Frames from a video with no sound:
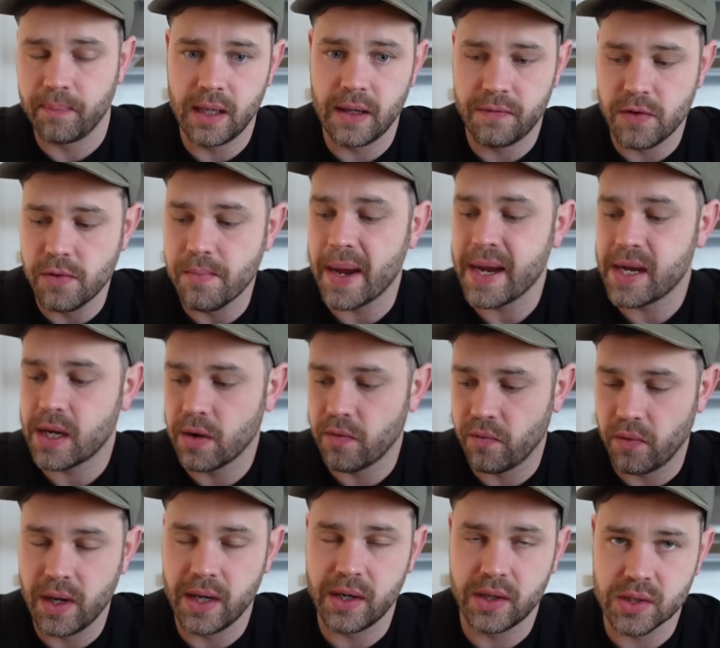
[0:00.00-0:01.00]
If you make a
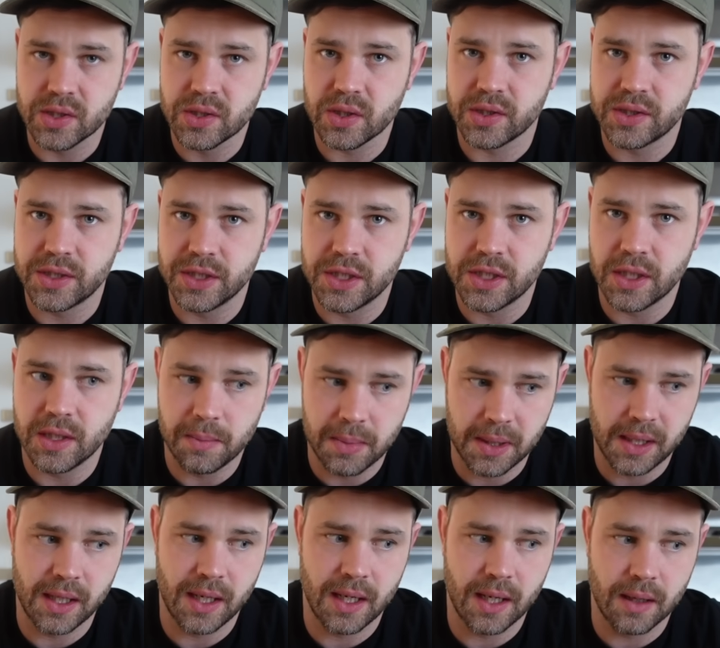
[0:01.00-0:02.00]
really good sausage at the
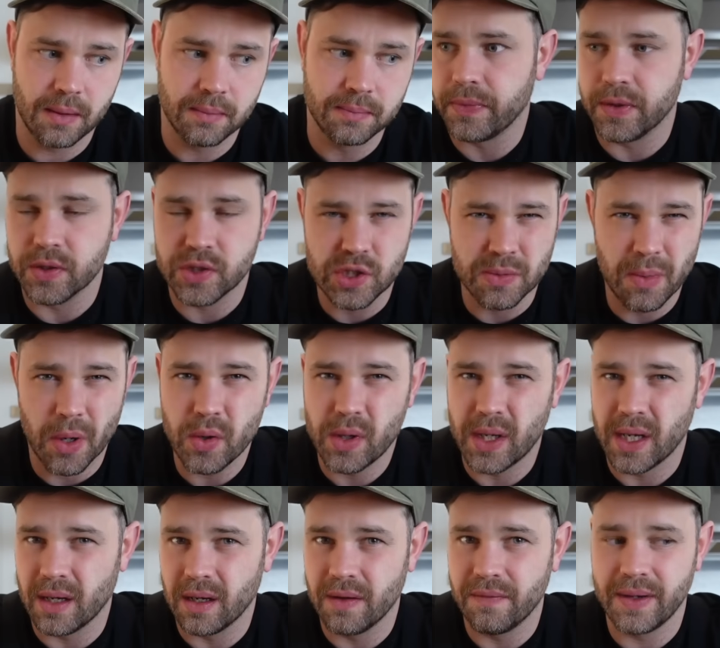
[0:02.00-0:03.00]
beginning, the
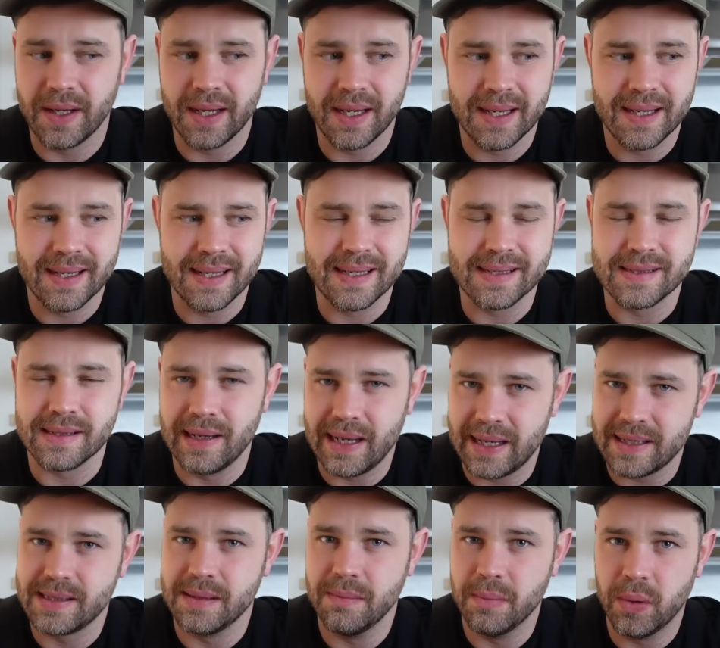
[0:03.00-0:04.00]
smoking of it is
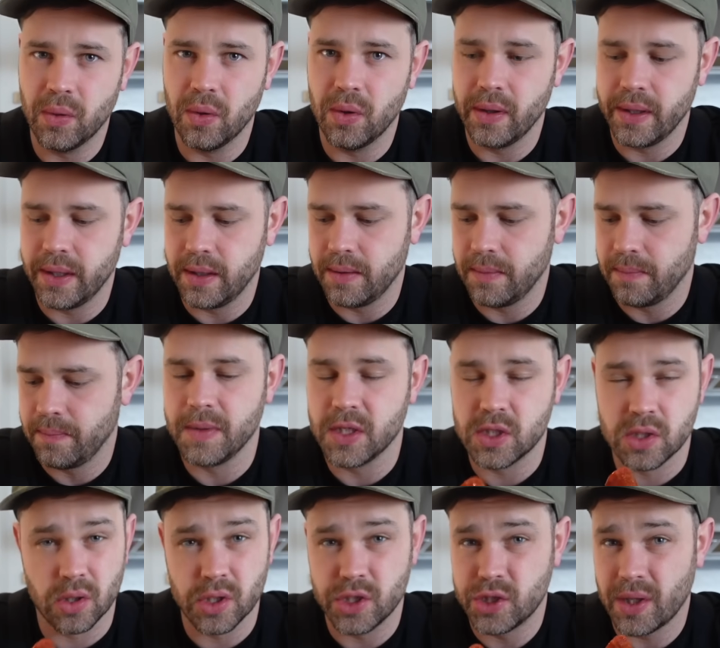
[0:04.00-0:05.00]
less important. As
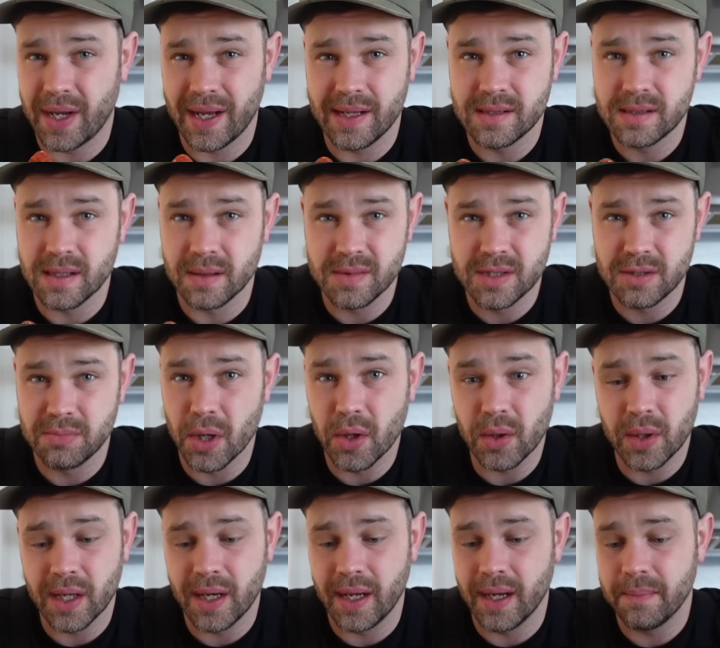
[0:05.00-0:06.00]
long as you're getting some
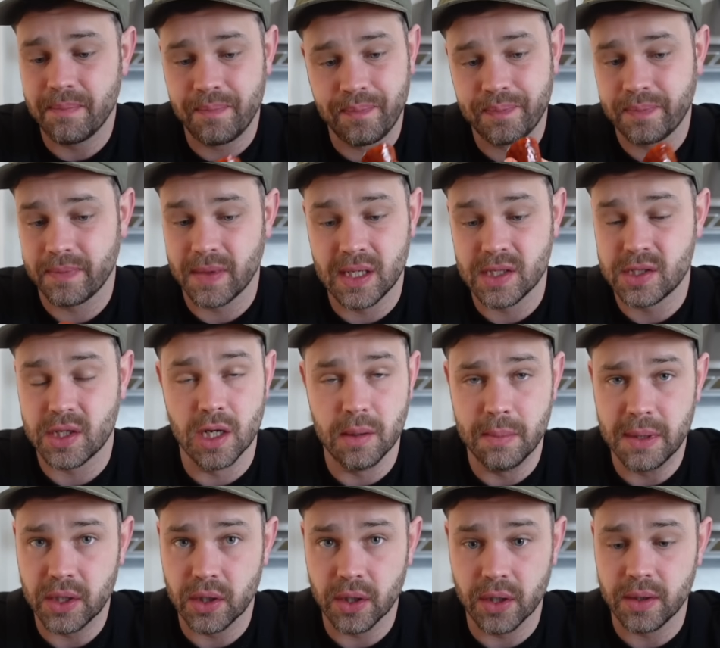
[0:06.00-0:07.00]
smoke in it, it's going to
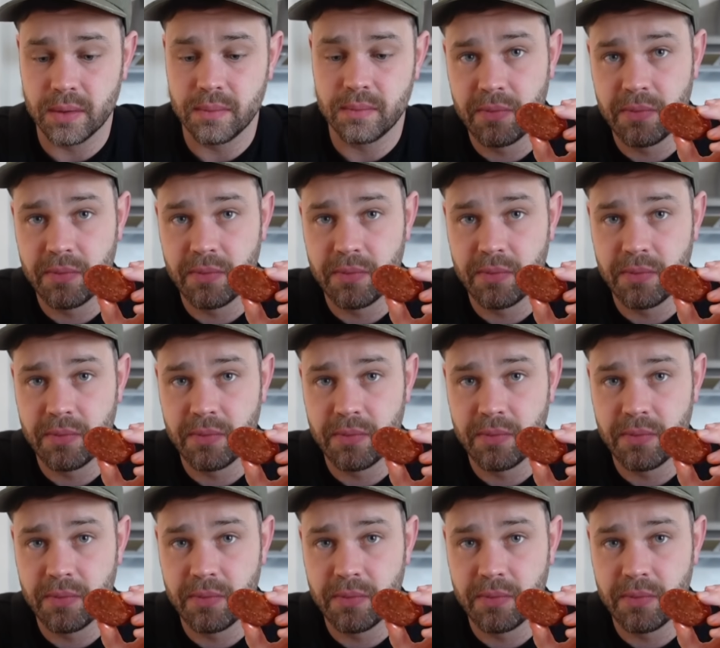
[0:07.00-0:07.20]
be good.